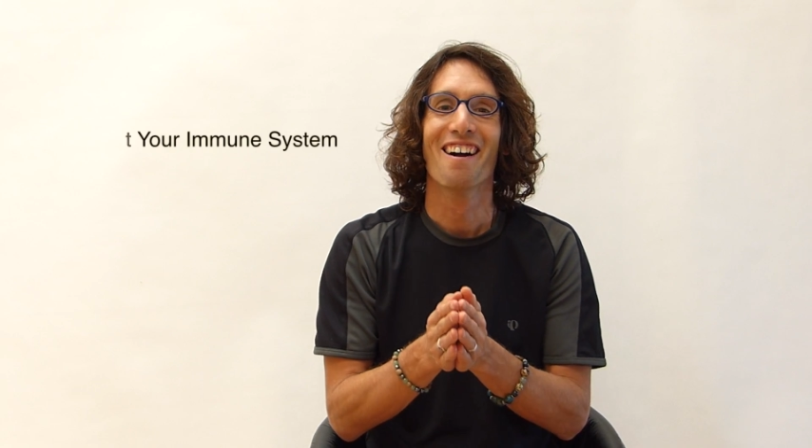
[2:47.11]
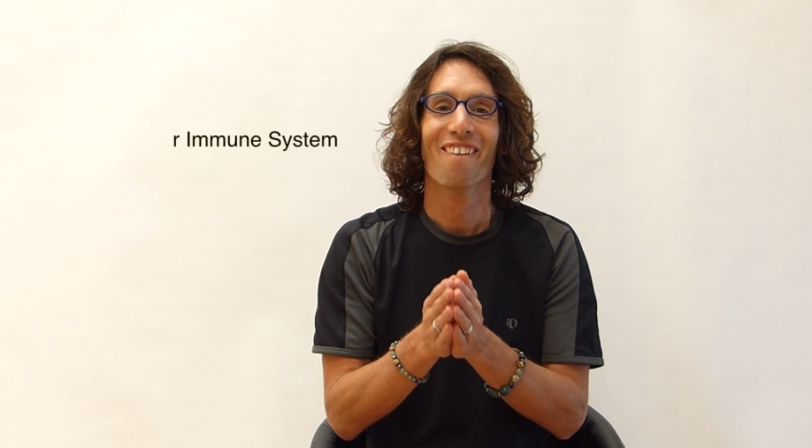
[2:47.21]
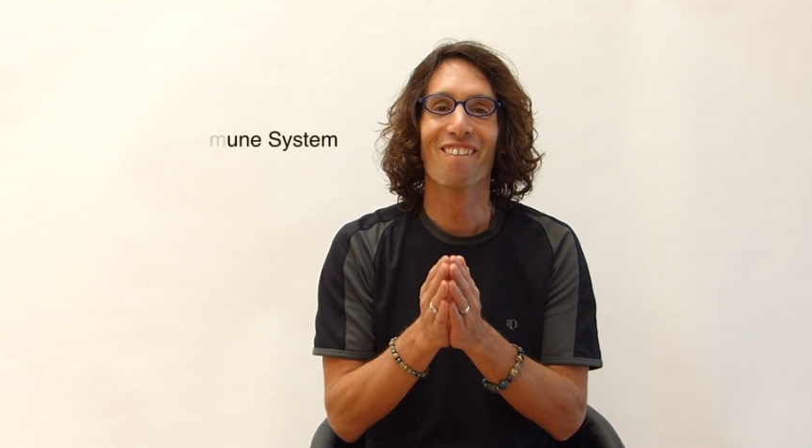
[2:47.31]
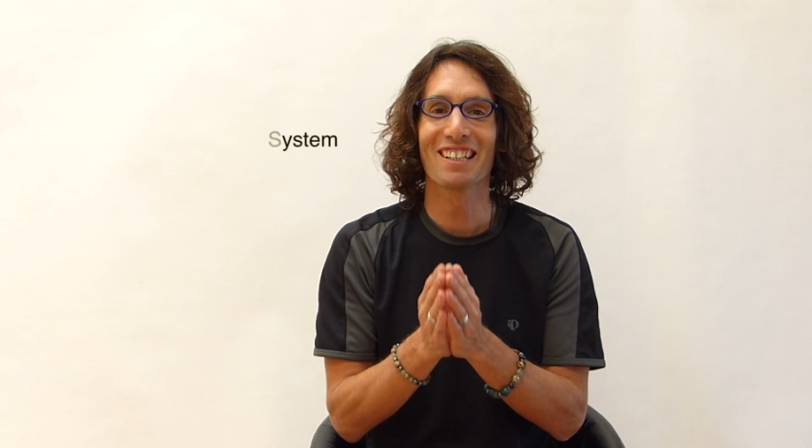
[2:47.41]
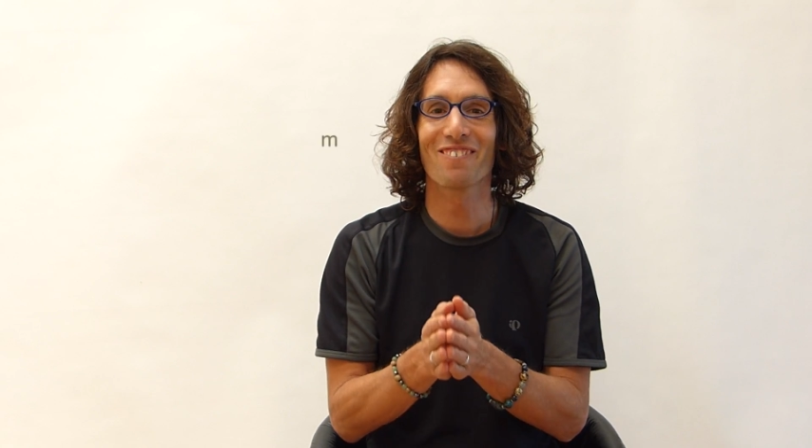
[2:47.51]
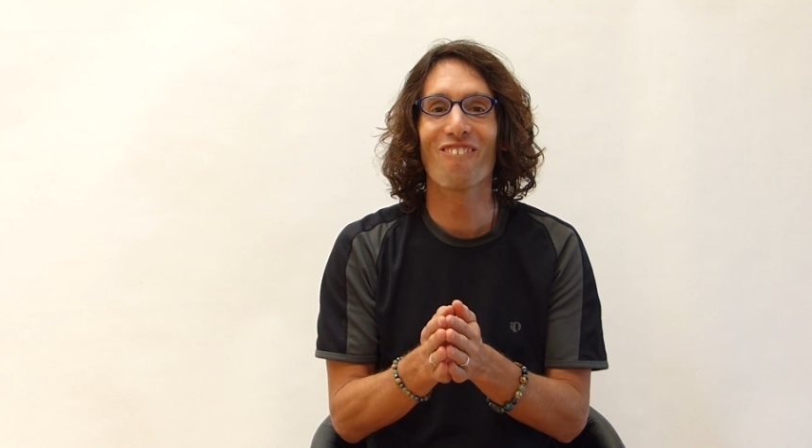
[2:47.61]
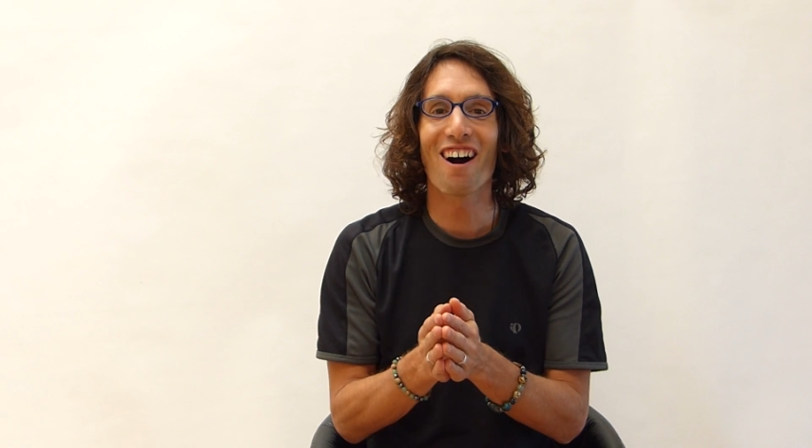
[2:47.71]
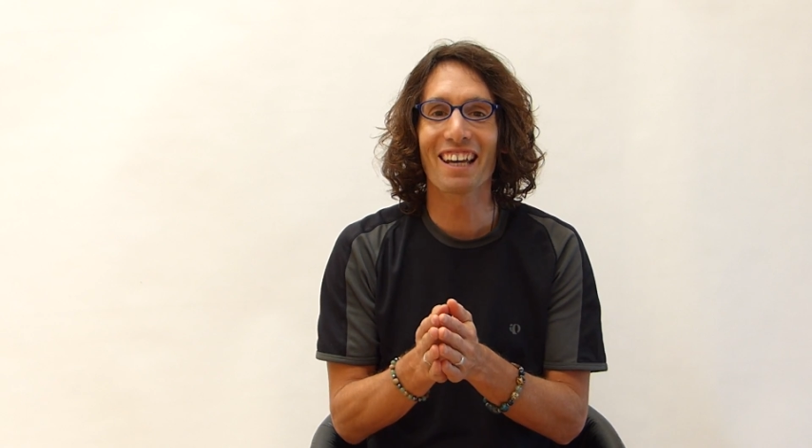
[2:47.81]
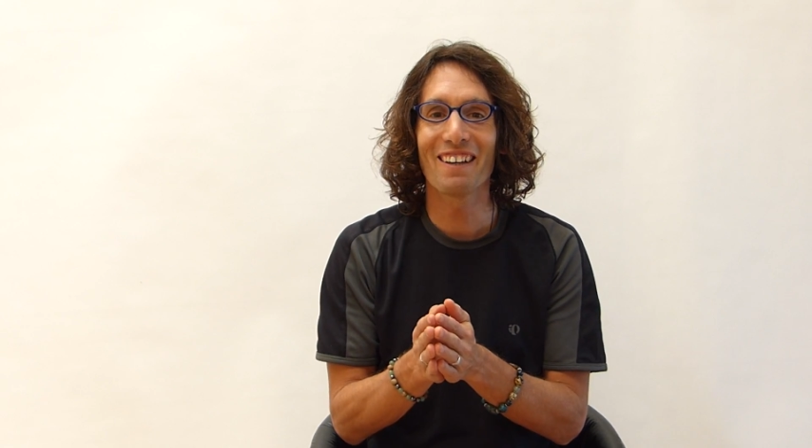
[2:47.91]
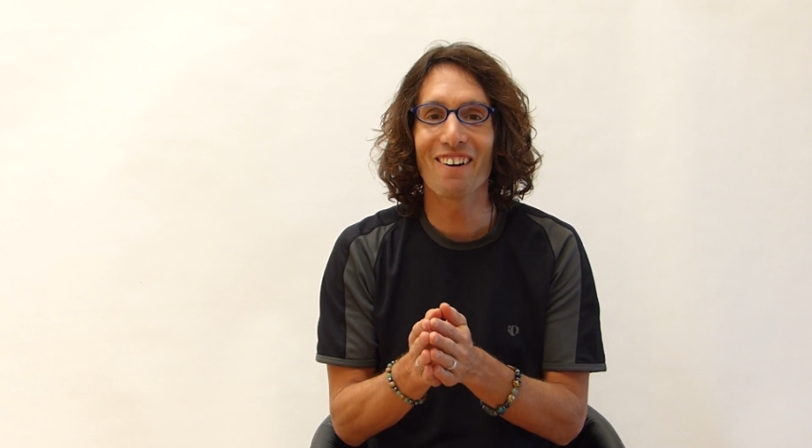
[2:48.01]
What's
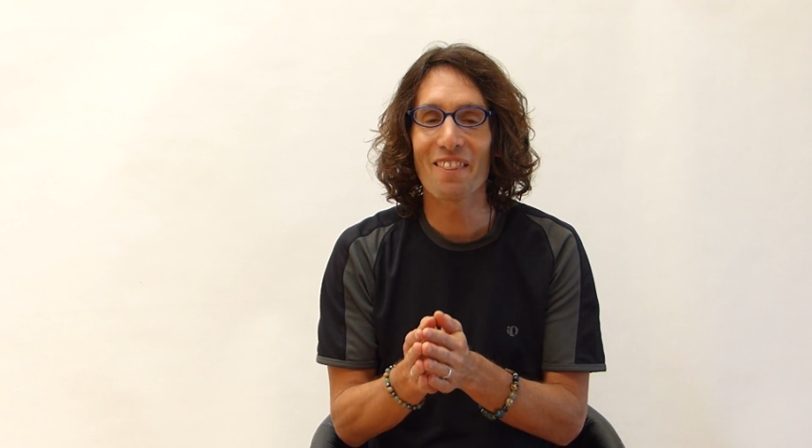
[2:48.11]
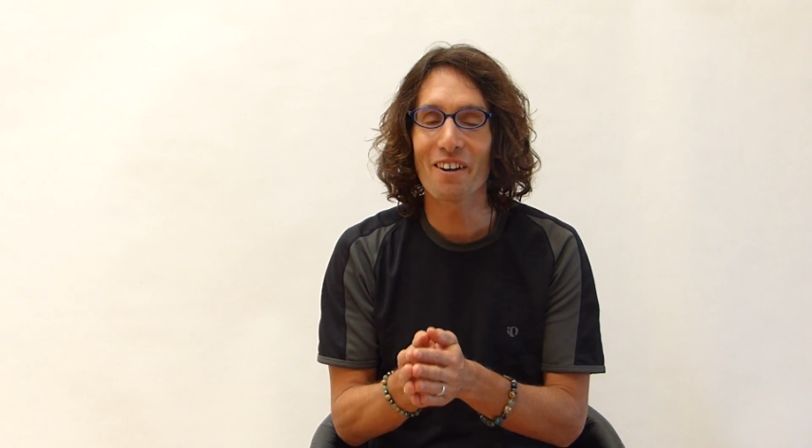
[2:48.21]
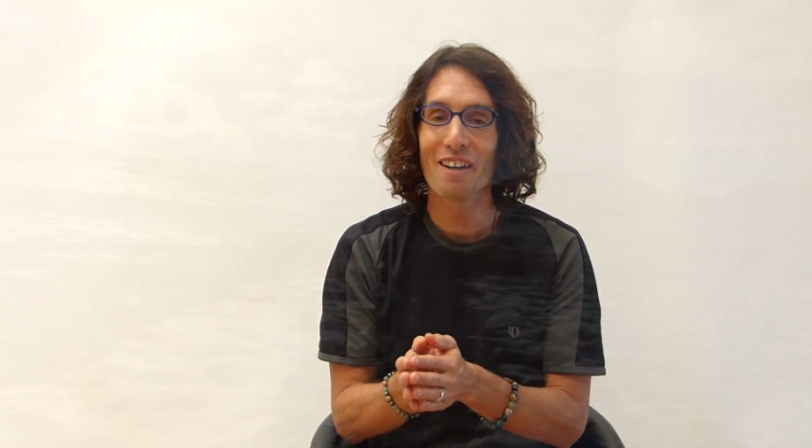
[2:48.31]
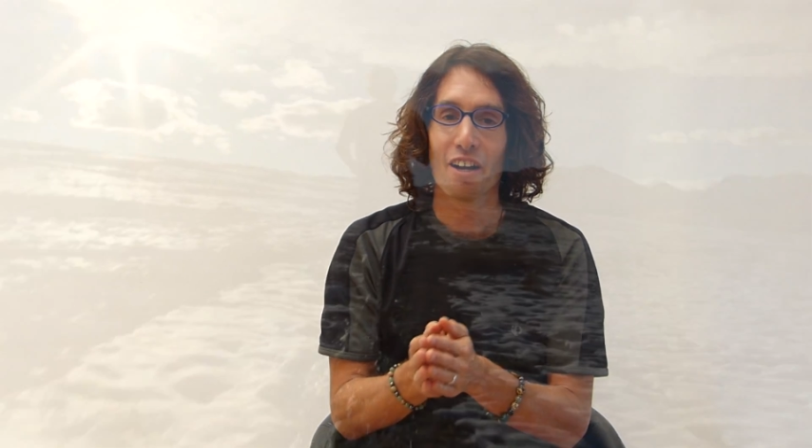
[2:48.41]
wonky weather?